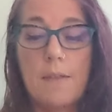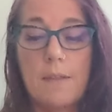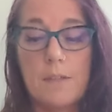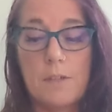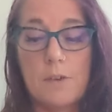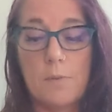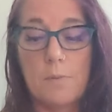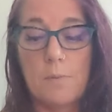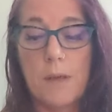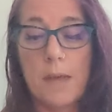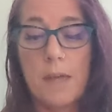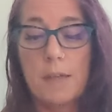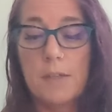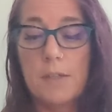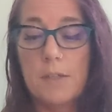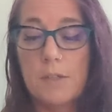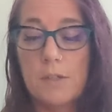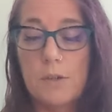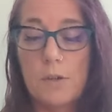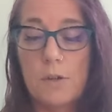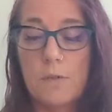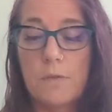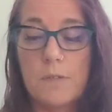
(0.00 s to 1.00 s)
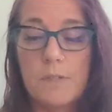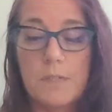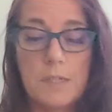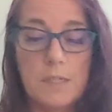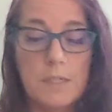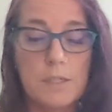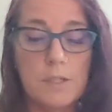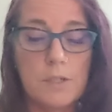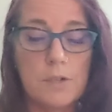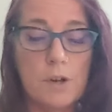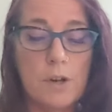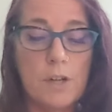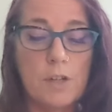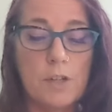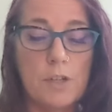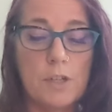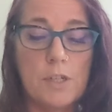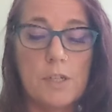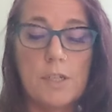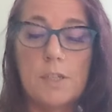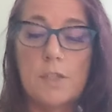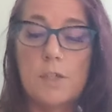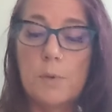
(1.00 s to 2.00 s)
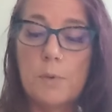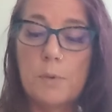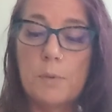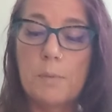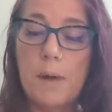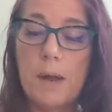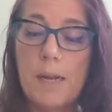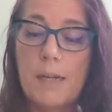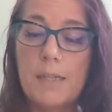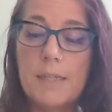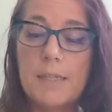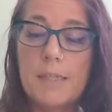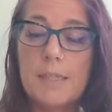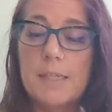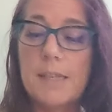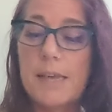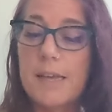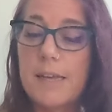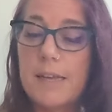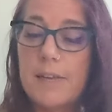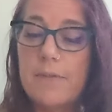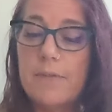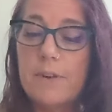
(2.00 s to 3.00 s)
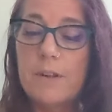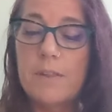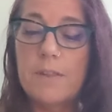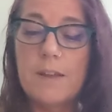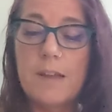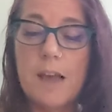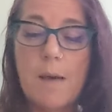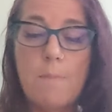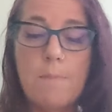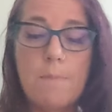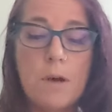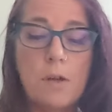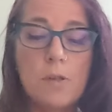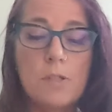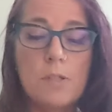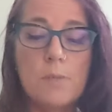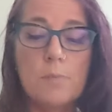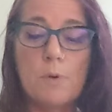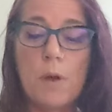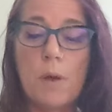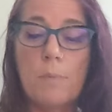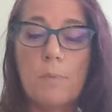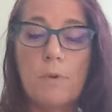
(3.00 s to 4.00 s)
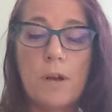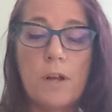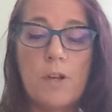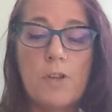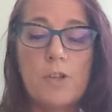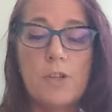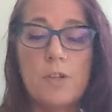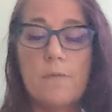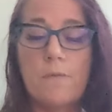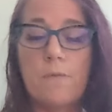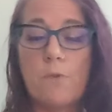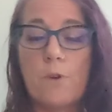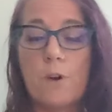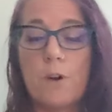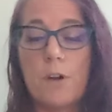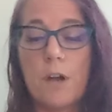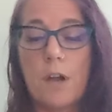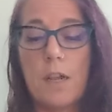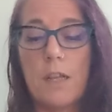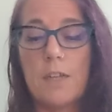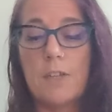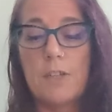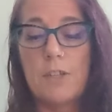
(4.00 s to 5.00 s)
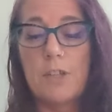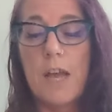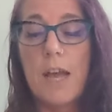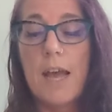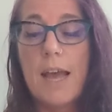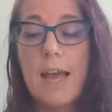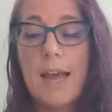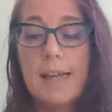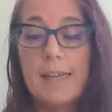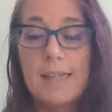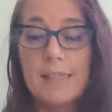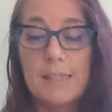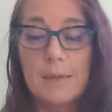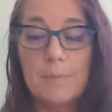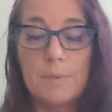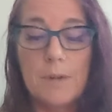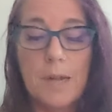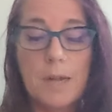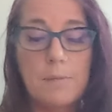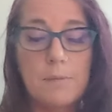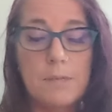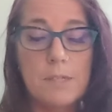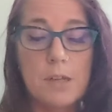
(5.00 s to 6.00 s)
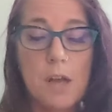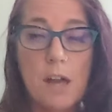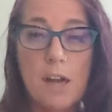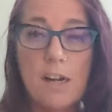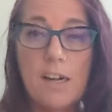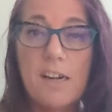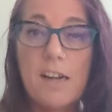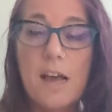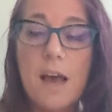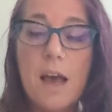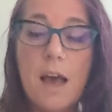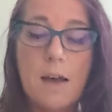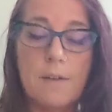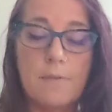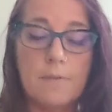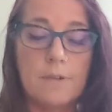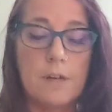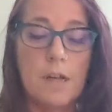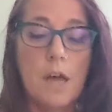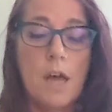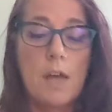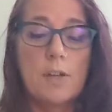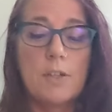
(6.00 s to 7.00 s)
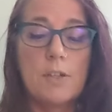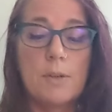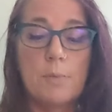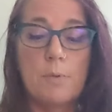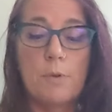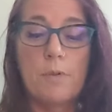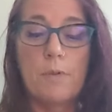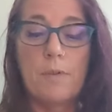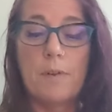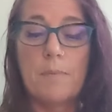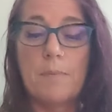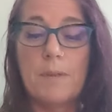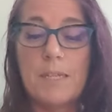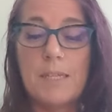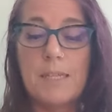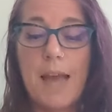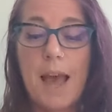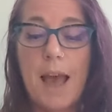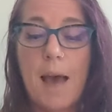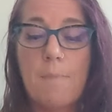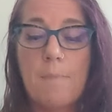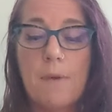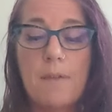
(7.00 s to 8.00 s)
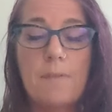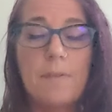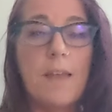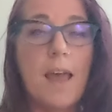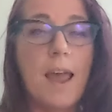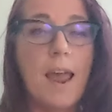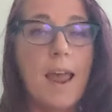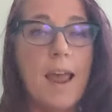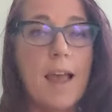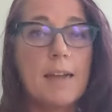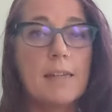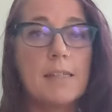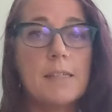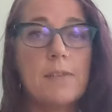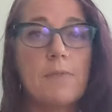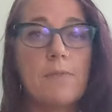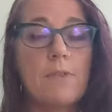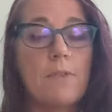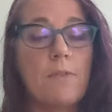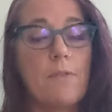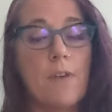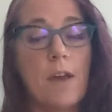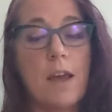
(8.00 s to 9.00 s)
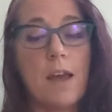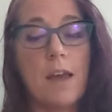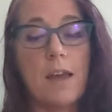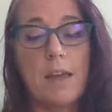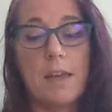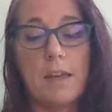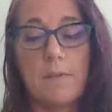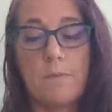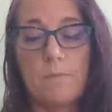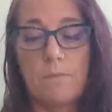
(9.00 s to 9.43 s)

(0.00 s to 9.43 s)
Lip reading: These are meant to serve as illustration and to remind us that even in the utmost of preparation and foreknowledge is sometimes not enough to prevent mishap at the hands of the Fae.